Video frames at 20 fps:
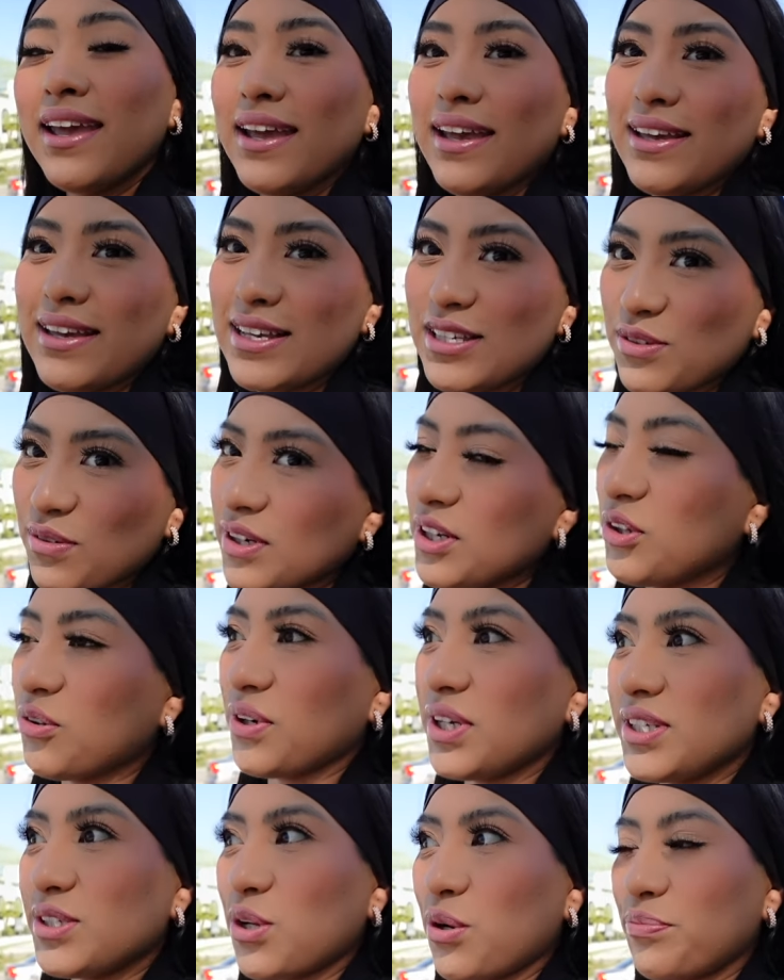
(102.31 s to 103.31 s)
and he's only
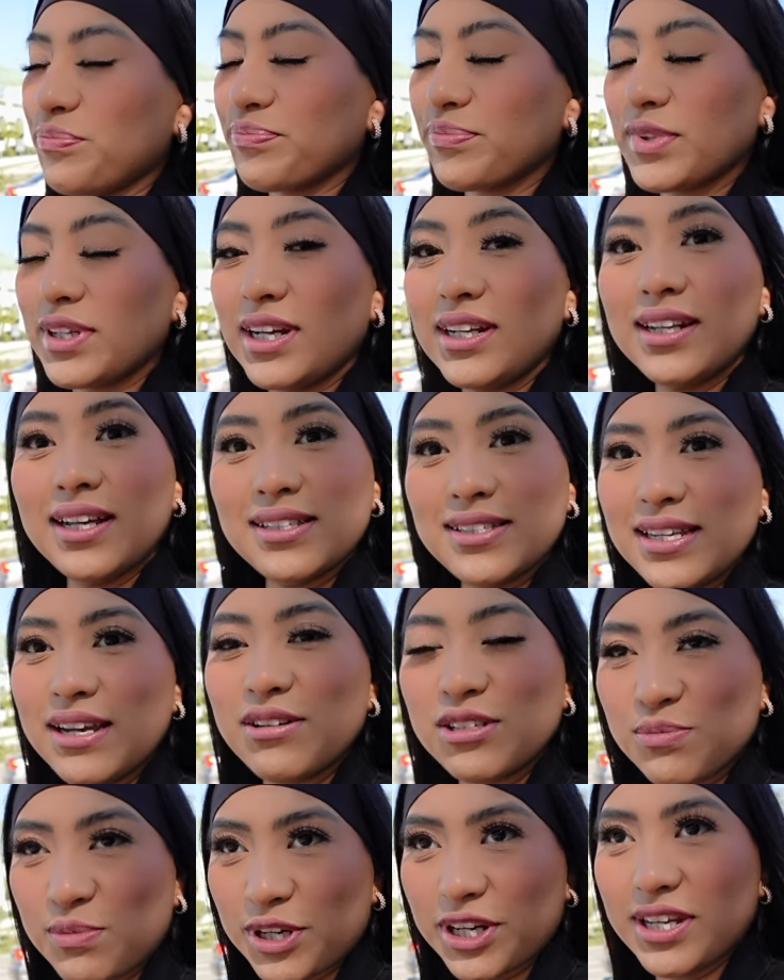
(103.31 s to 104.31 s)
3, so let's see
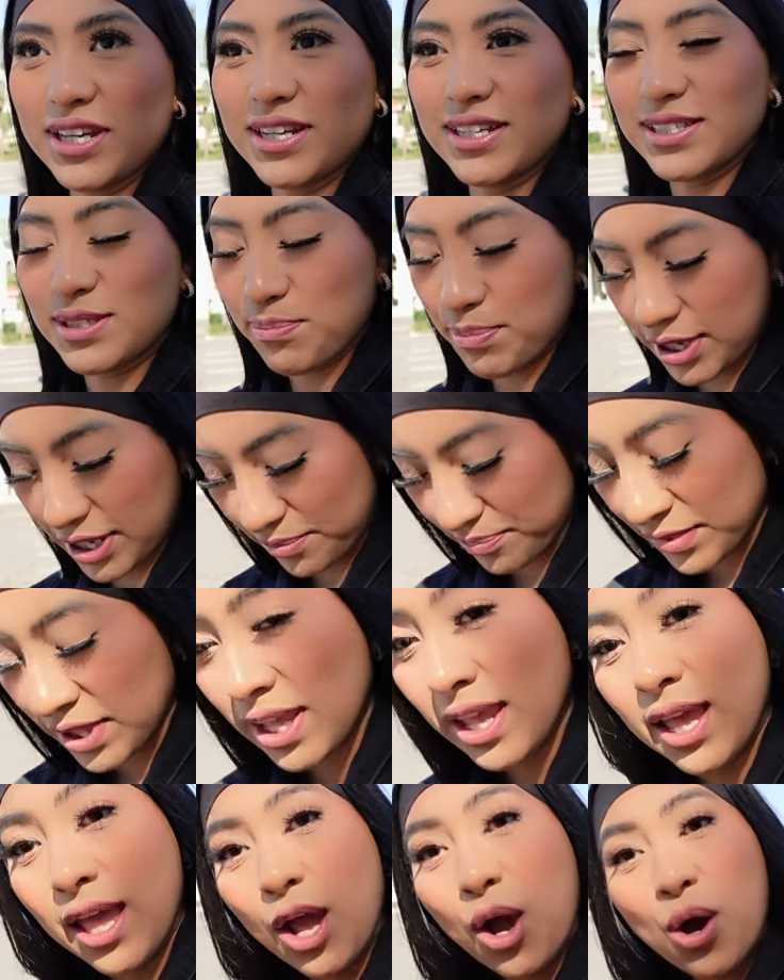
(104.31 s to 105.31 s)
how smart he is. But
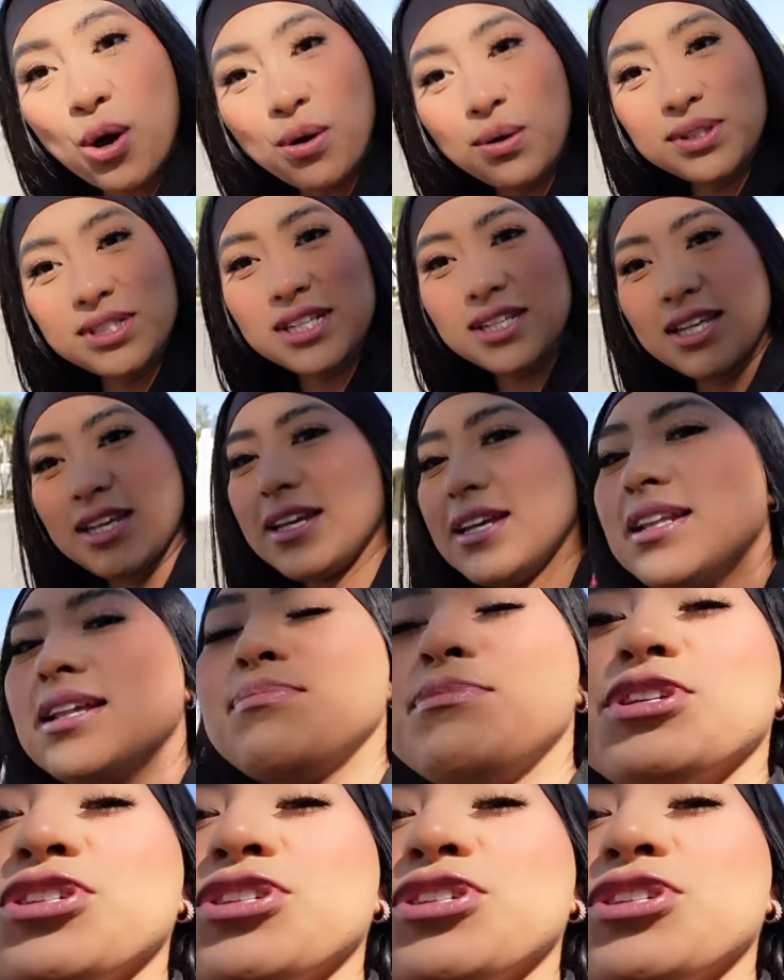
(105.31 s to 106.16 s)
OOTD, let